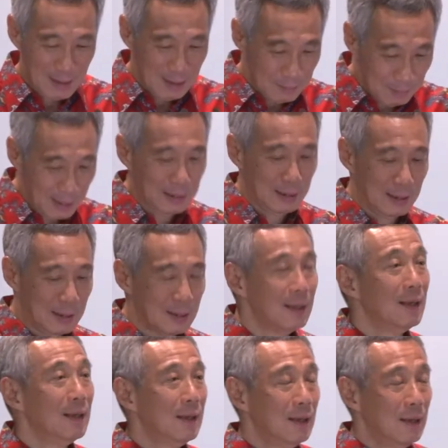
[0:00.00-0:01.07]
But
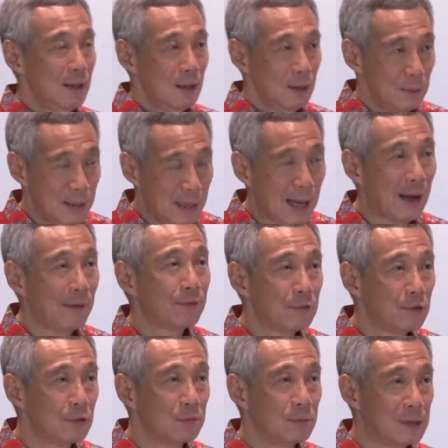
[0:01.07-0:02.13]
we have
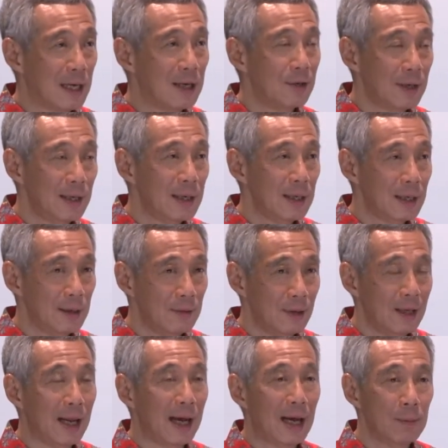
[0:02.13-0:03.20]
to generate a
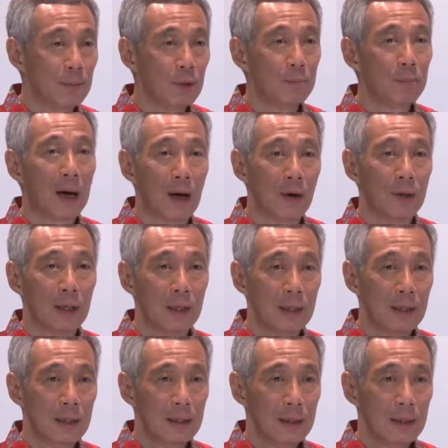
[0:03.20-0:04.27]
reliable power
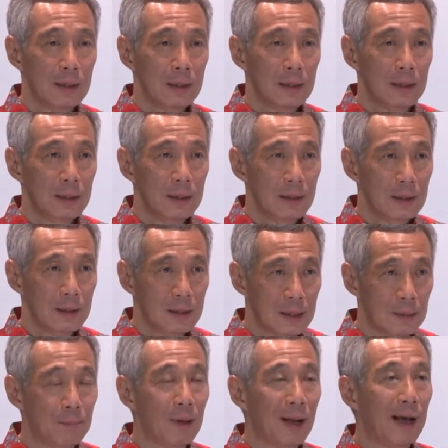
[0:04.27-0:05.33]

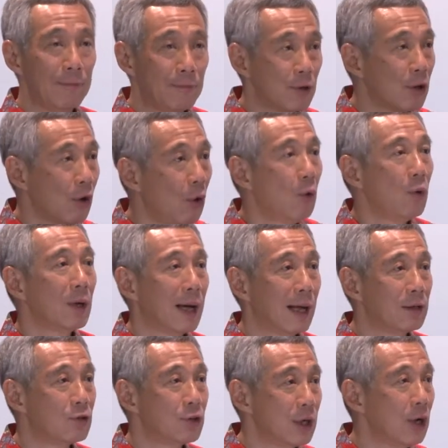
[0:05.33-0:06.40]
supply for the whole
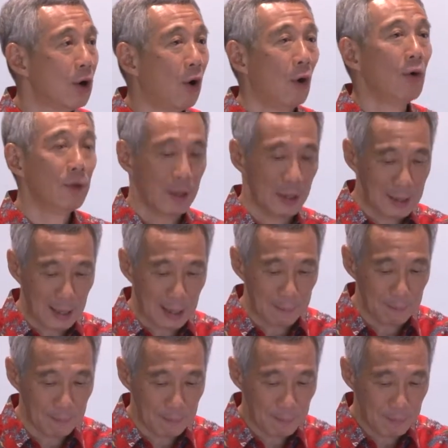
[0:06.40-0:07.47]
country all the time.
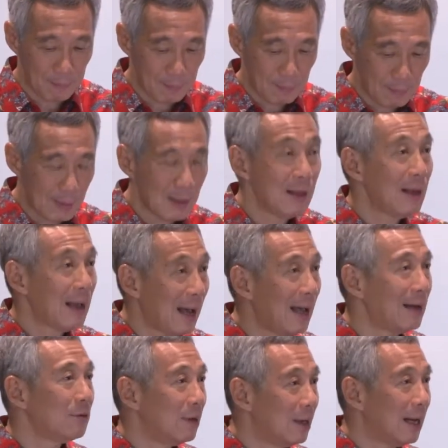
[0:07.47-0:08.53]

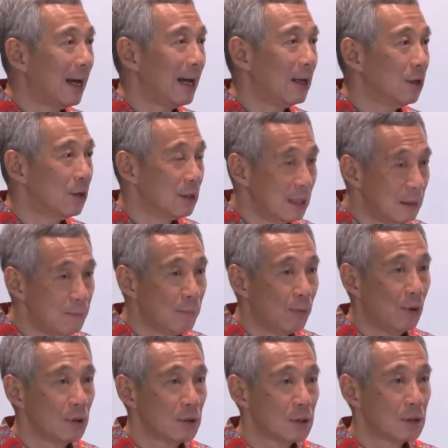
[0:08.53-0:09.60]
And relying on
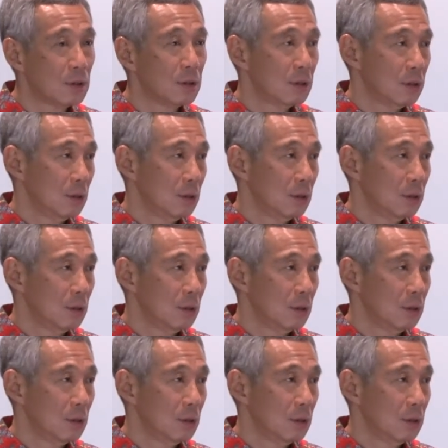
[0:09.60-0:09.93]
imports,